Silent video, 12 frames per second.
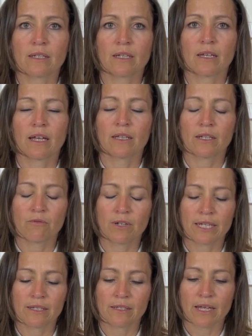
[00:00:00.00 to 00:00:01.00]
and then
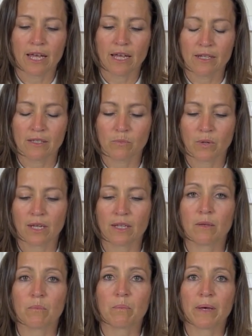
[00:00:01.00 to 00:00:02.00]
release the hands, bringing
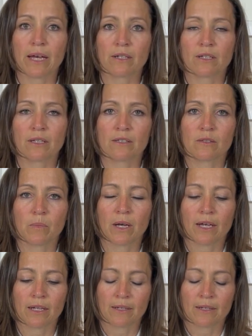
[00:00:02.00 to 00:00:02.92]
them back to the spine.